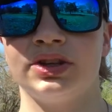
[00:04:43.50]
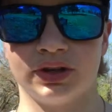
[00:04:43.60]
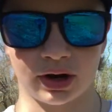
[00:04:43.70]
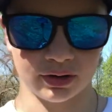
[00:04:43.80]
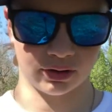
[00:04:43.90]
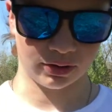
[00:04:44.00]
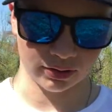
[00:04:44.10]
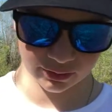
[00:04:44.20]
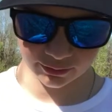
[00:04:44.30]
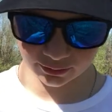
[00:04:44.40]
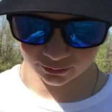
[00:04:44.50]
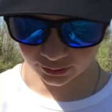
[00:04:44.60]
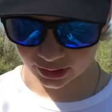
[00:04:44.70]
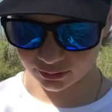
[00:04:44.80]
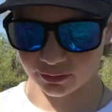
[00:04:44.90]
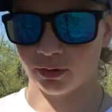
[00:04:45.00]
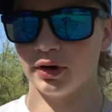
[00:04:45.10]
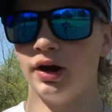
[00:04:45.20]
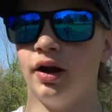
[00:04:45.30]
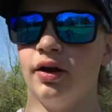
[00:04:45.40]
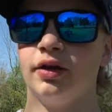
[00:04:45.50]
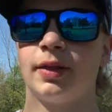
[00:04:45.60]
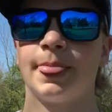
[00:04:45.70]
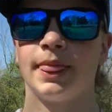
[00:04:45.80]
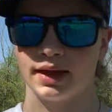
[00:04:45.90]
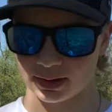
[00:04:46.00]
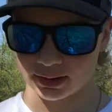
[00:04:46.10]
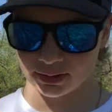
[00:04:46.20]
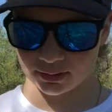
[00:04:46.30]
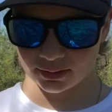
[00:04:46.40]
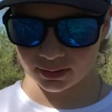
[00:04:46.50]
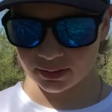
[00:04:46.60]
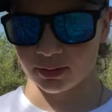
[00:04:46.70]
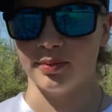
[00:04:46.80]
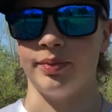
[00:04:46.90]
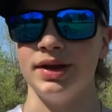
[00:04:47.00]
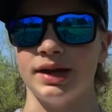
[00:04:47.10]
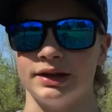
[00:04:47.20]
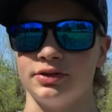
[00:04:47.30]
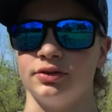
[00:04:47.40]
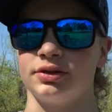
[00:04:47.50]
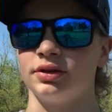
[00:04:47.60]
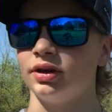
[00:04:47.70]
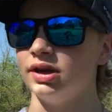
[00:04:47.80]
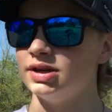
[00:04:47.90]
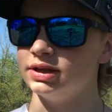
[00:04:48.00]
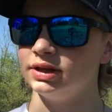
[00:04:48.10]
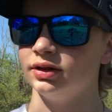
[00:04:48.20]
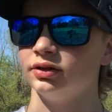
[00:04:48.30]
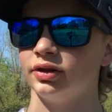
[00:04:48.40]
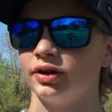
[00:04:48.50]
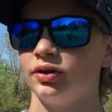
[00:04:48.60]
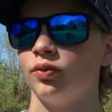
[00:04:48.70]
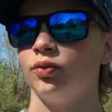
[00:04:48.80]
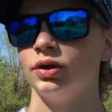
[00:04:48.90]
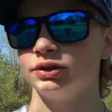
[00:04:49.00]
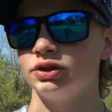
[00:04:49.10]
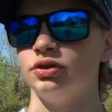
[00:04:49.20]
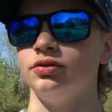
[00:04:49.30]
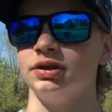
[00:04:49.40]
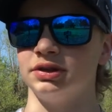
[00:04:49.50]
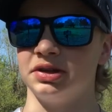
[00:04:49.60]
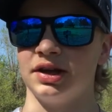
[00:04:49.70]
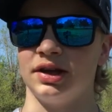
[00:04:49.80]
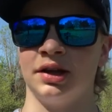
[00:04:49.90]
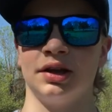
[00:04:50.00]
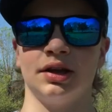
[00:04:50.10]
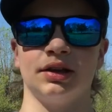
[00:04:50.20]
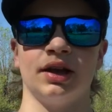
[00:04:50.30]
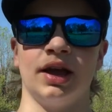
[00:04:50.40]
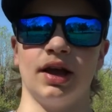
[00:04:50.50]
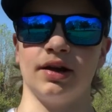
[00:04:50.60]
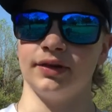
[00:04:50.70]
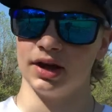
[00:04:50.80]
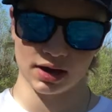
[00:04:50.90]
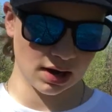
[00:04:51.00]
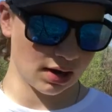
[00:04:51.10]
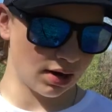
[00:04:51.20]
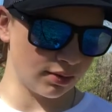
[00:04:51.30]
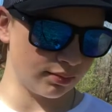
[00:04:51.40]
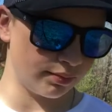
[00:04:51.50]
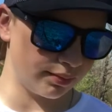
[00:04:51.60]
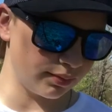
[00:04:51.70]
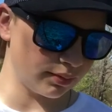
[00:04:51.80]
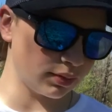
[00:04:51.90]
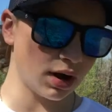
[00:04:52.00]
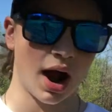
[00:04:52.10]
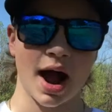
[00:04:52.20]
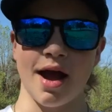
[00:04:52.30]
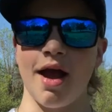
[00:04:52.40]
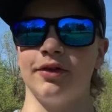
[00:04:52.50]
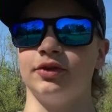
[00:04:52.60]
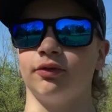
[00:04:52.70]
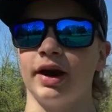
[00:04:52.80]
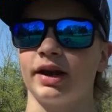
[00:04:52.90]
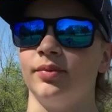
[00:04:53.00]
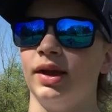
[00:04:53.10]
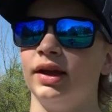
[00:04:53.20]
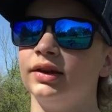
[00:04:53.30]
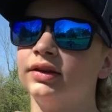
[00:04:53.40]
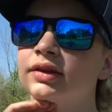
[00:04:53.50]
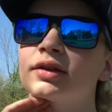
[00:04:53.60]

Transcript: starter reel for uh, bait casters. Easy to learn once you get the hang of it. I to recommend